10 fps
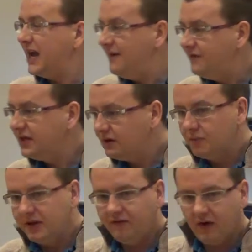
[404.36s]
everything will
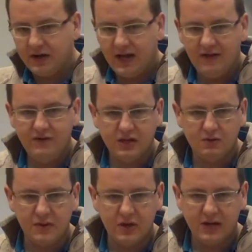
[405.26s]
be fine, everything will
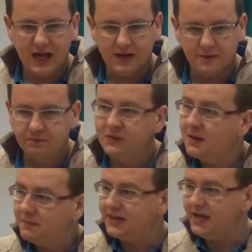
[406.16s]
be okay.
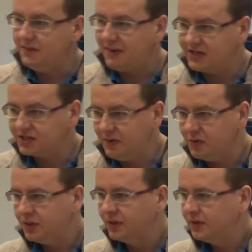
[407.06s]
But then the man
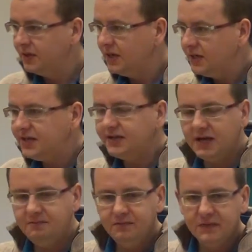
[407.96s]
spoke. He
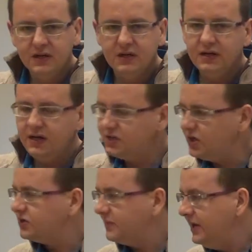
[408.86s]
said,
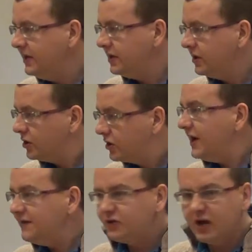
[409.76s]
excuse me, could I
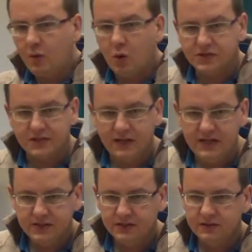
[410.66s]
have a drink of water,
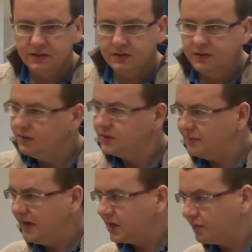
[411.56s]
please?
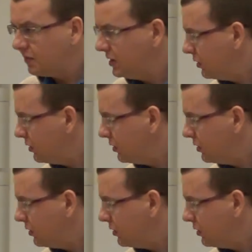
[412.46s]
Samantha probably